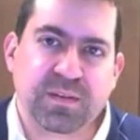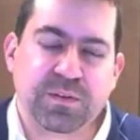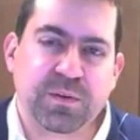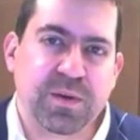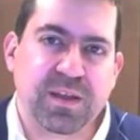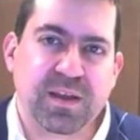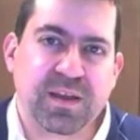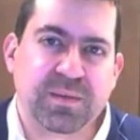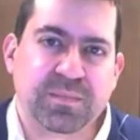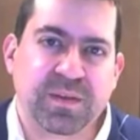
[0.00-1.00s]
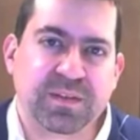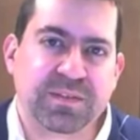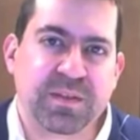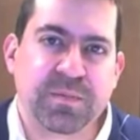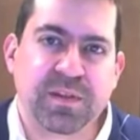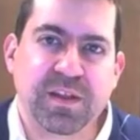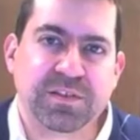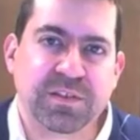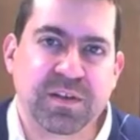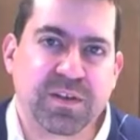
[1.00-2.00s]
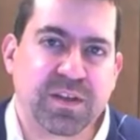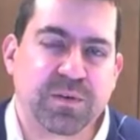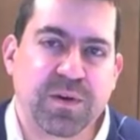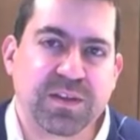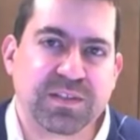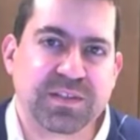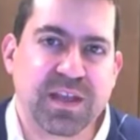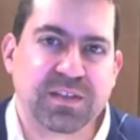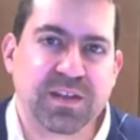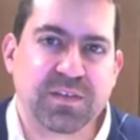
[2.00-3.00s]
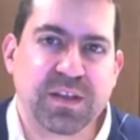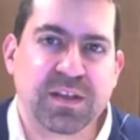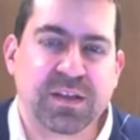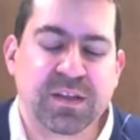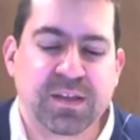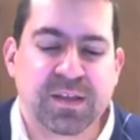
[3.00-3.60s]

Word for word: do a simulation of a crisis activity.